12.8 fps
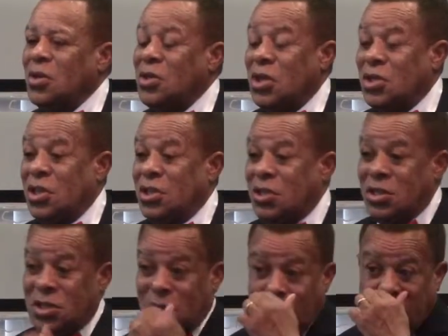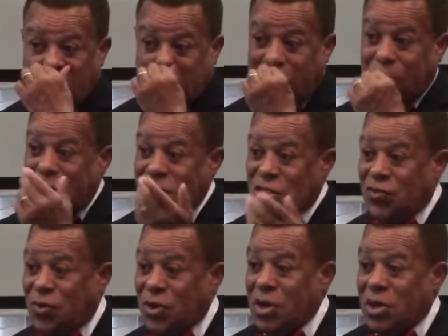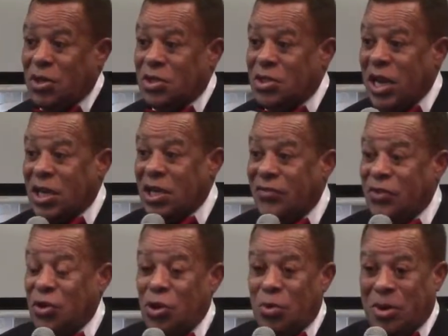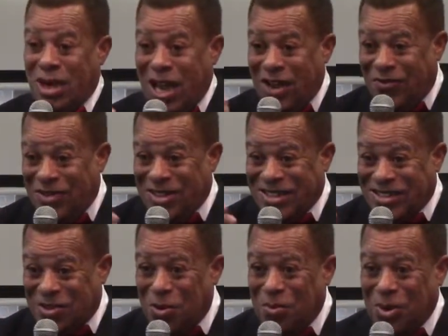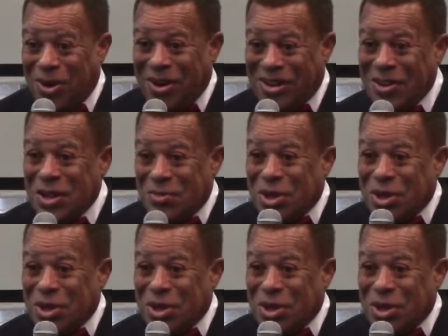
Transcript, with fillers: This, this, this is a really good message for the sanctity of your human life in this whole period.